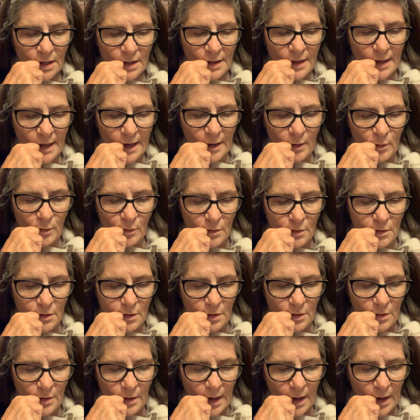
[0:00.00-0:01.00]
That will
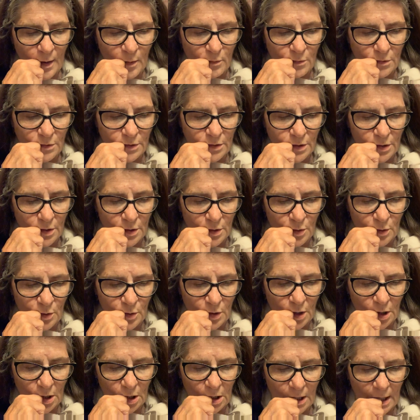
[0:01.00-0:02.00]
do,
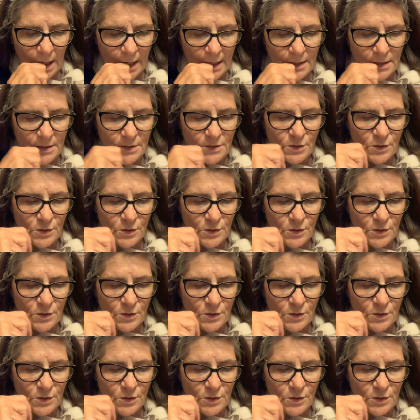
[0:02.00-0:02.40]
young lady.